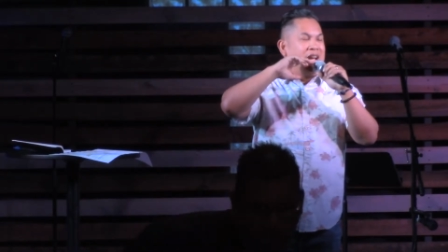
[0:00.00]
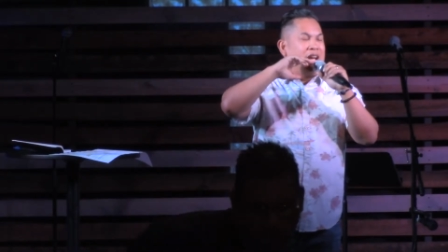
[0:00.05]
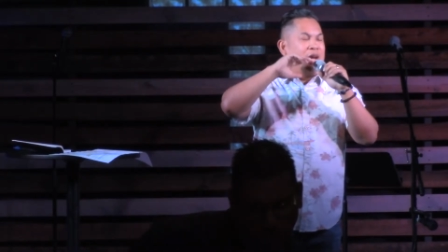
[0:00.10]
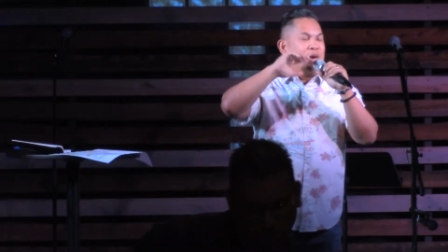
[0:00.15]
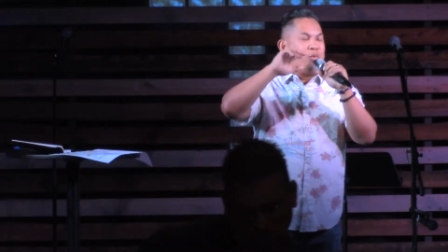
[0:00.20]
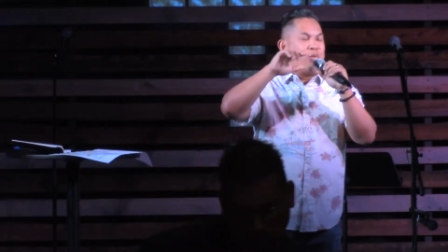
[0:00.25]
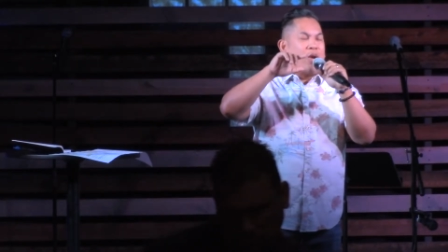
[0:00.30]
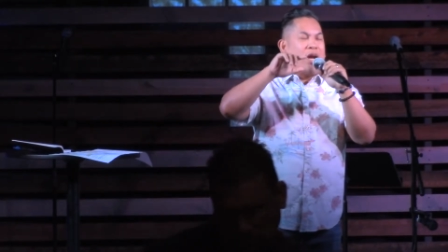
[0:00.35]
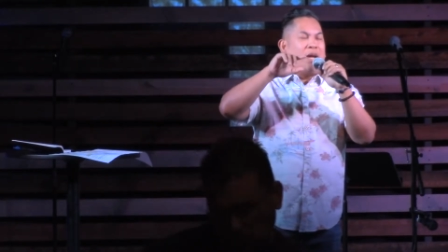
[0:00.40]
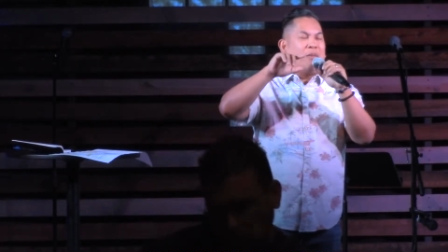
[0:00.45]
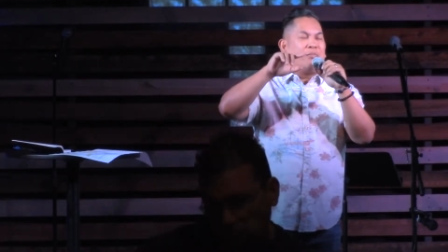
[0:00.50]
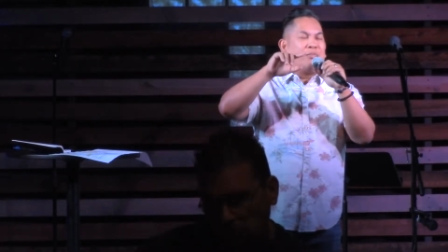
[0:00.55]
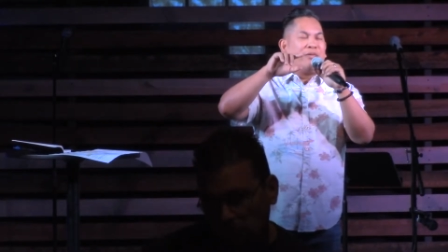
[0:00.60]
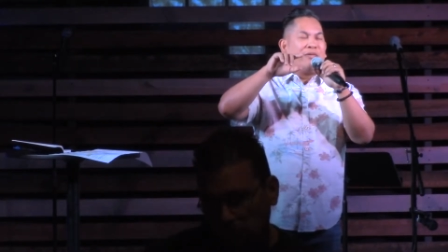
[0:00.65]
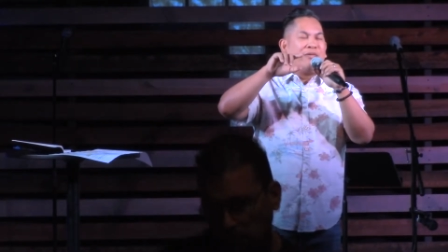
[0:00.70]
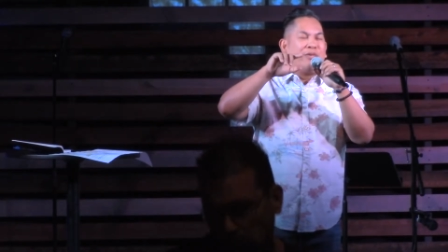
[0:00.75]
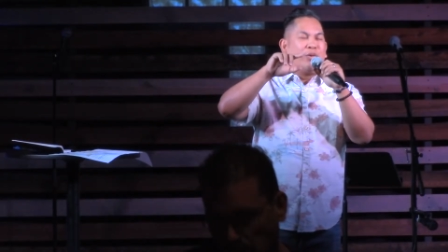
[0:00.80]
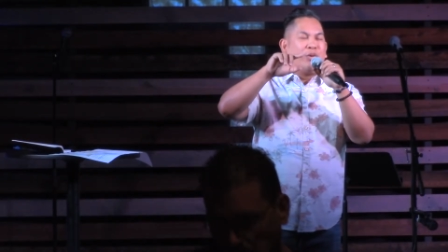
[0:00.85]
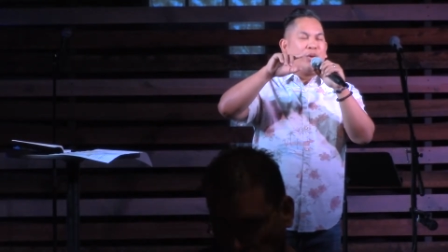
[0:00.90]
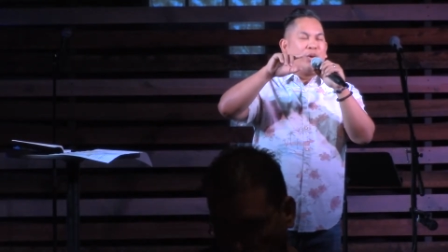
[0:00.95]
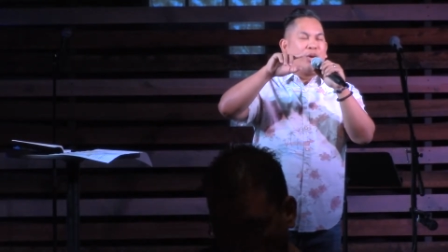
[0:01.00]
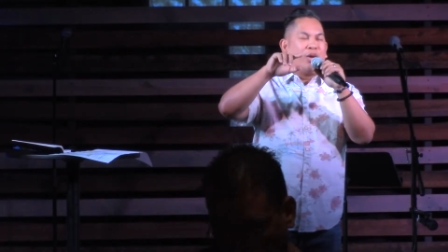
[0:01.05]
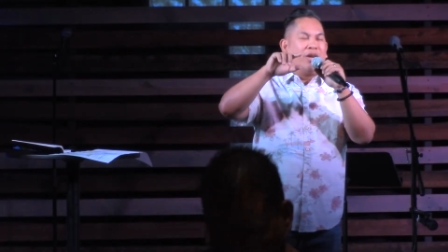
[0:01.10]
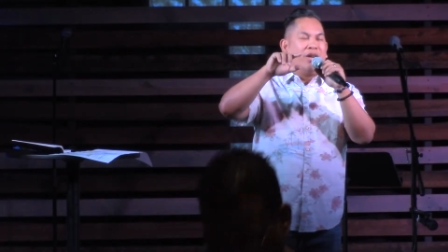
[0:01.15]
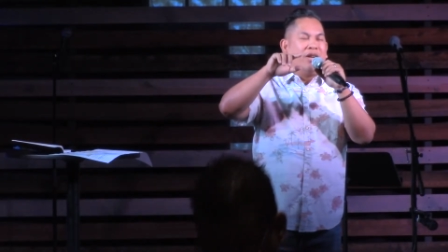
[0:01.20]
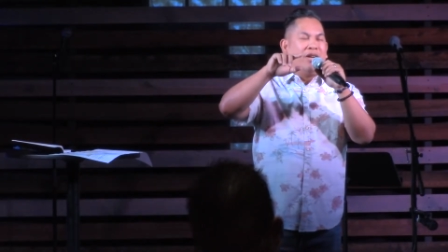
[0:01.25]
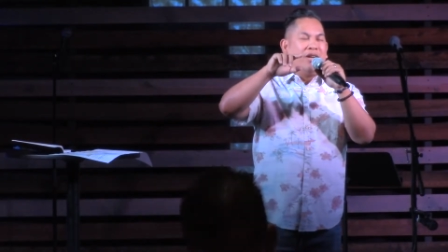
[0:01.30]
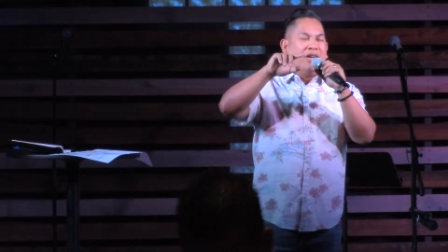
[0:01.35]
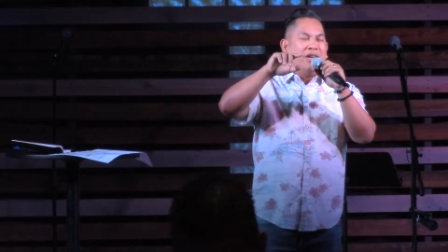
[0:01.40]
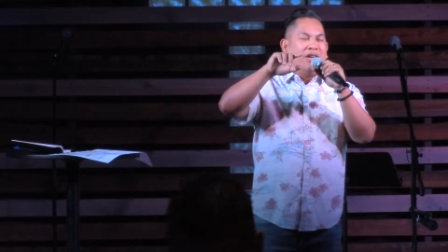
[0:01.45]
And right
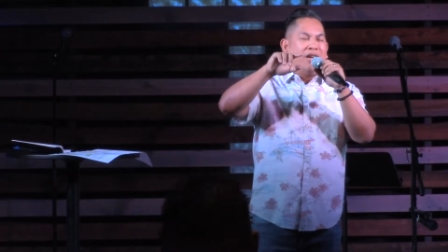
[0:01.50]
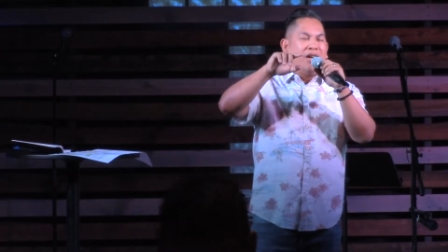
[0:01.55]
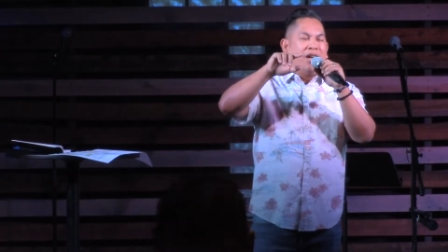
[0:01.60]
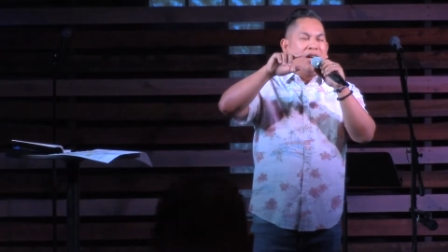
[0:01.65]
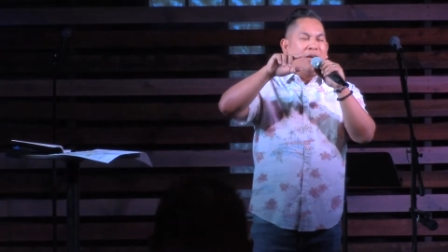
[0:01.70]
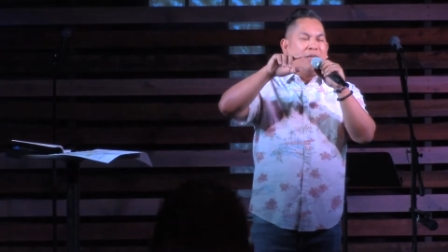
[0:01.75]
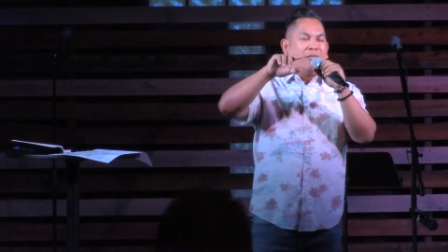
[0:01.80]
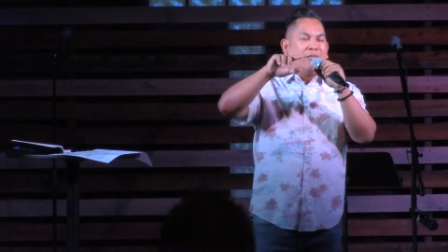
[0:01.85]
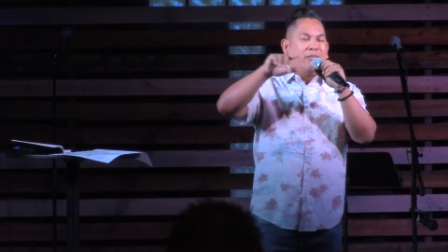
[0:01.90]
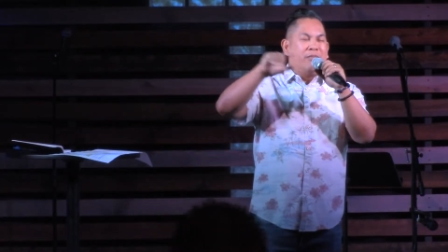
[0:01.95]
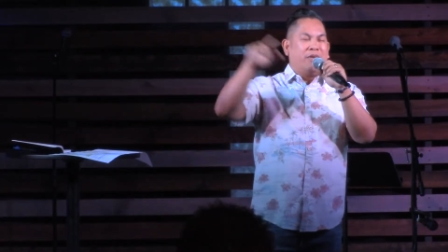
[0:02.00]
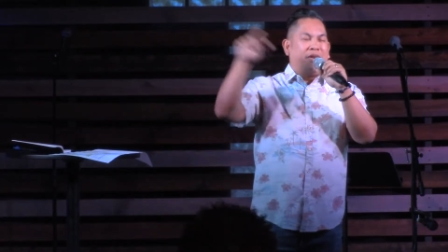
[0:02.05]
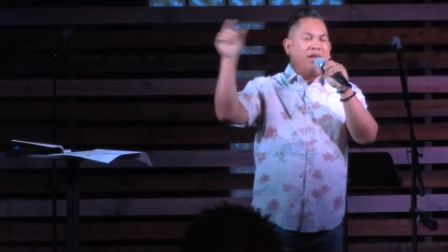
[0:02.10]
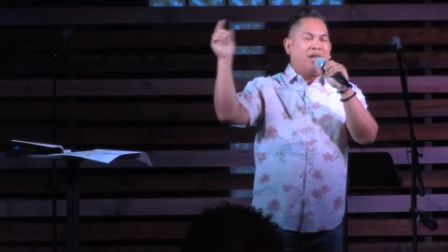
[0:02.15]
before um,